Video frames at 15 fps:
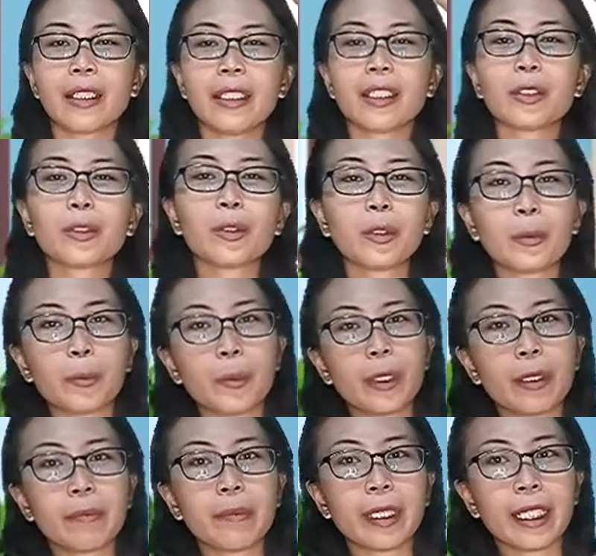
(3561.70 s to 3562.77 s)
that group
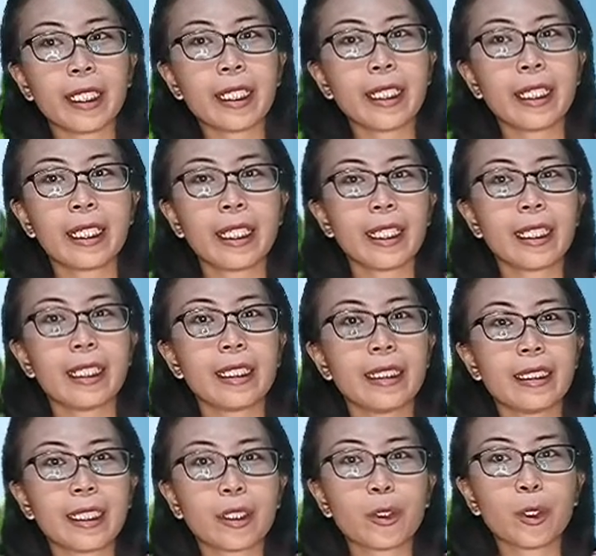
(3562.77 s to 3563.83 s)
will be
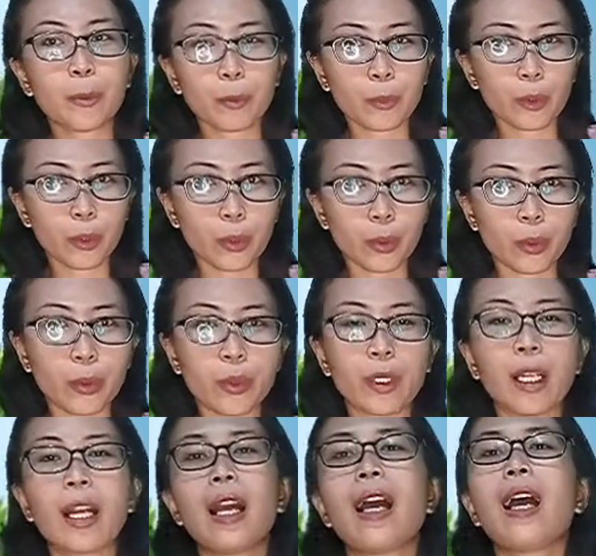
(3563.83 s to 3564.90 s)
the group
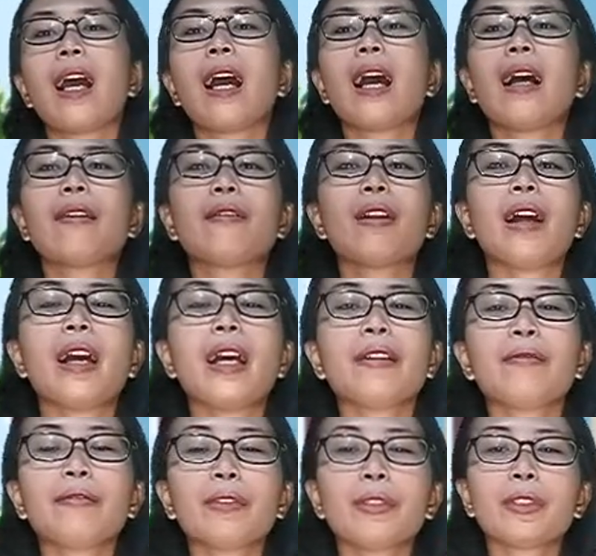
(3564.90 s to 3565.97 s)
2.
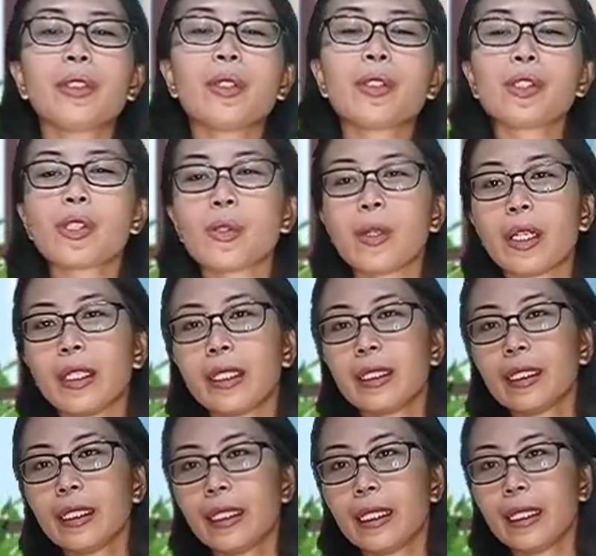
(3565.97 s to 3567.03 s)
And for those who
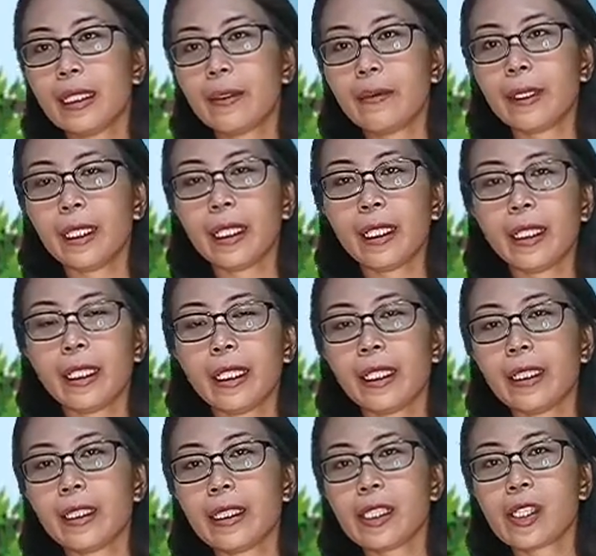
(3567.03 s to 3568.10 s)
are living
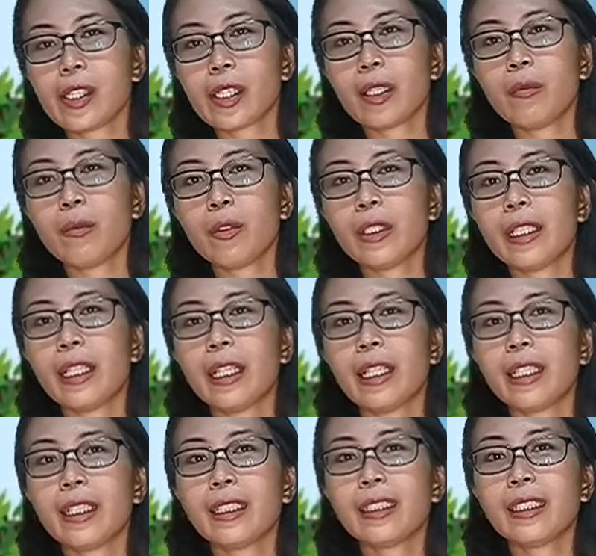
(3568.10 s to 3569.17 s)
here in
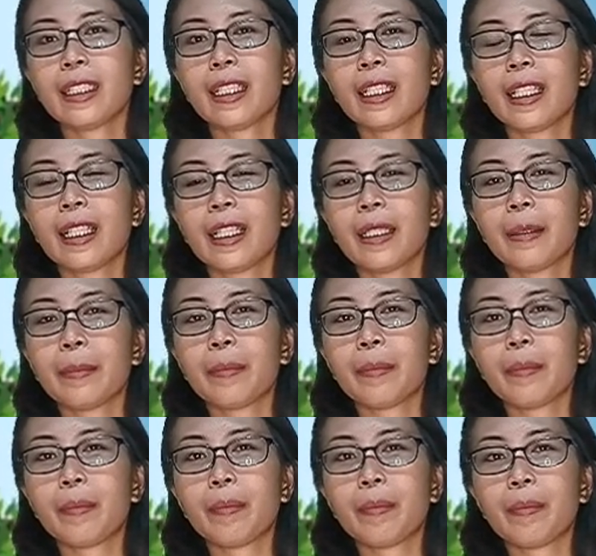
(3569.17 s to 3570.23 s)
Salmonan,
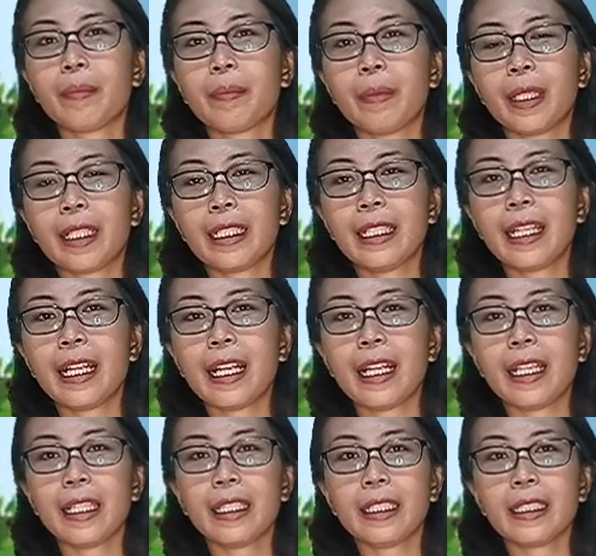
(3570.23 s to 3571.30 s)

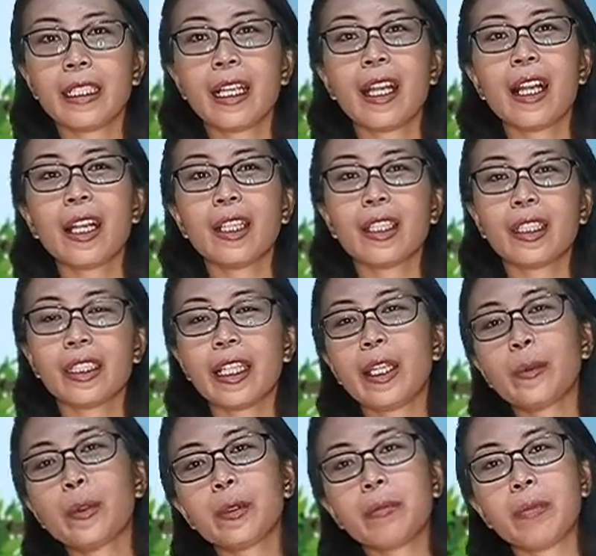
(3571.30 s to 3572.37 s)
Paradahan, they
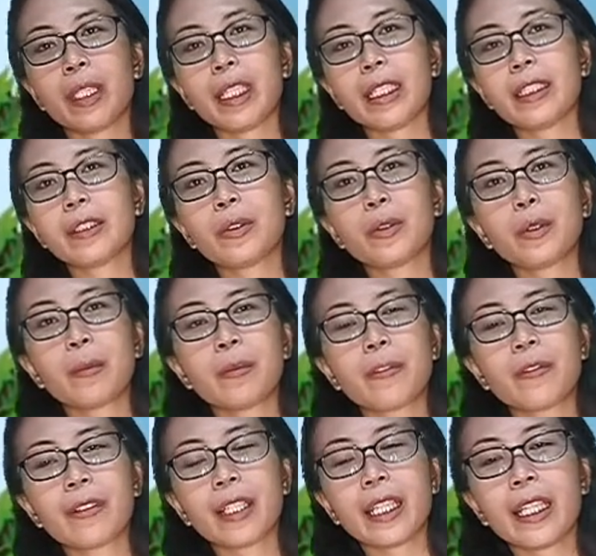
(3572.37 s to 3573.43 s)
would be the group
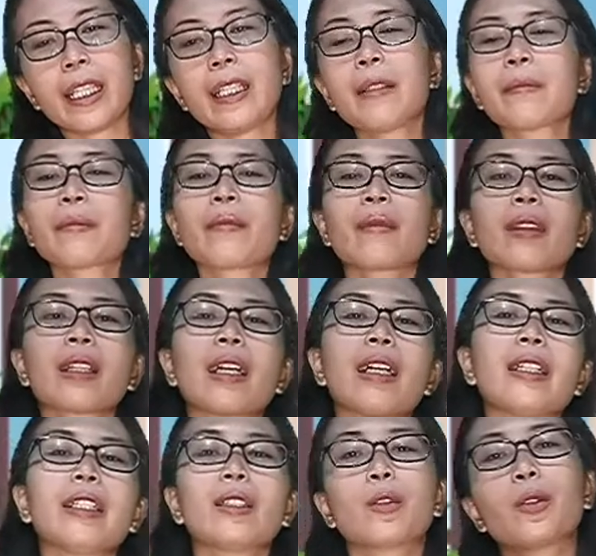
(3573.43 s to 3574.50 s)
3.
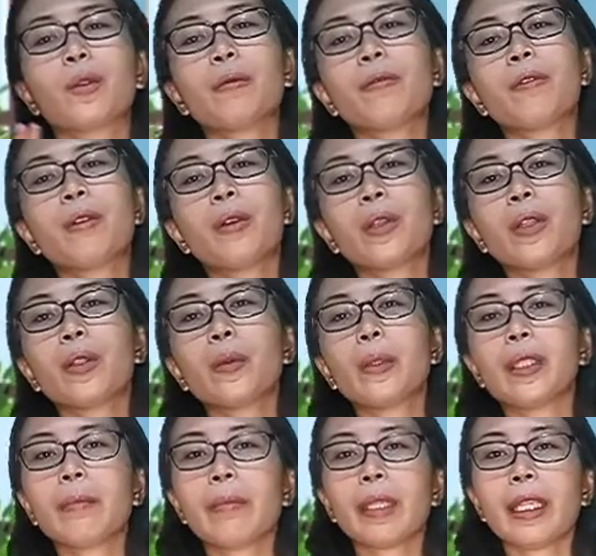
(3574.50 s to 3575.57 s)
The group 4
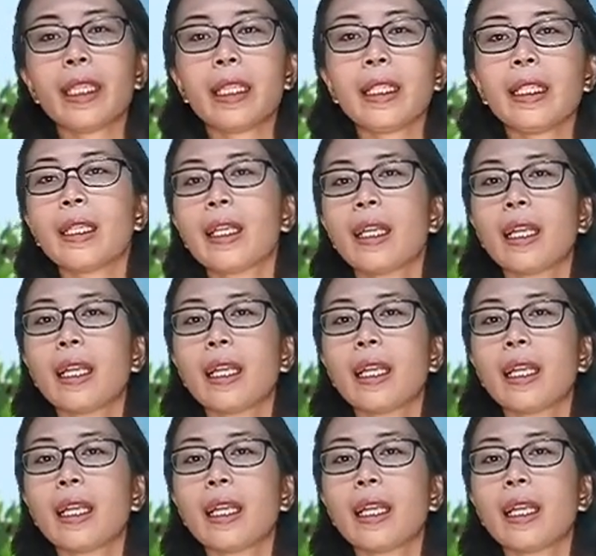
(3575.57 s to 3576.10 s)
will be